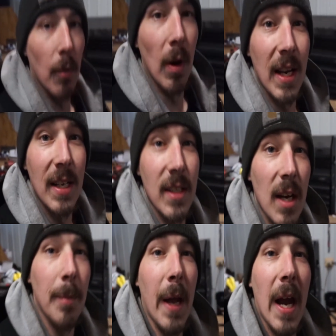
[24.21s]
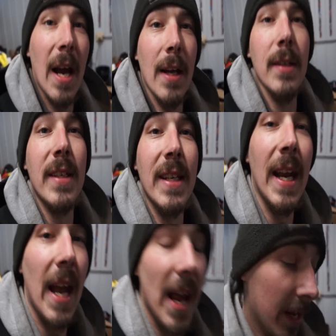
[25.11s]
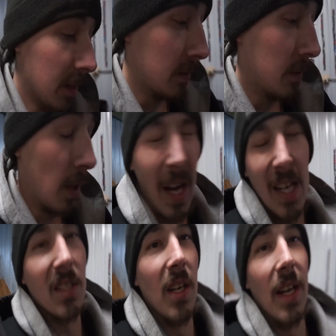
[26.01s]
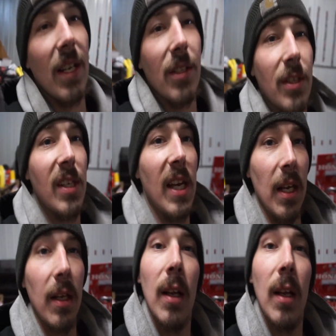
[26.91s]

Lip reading: what is up, guys? Today, or yesterday I should say,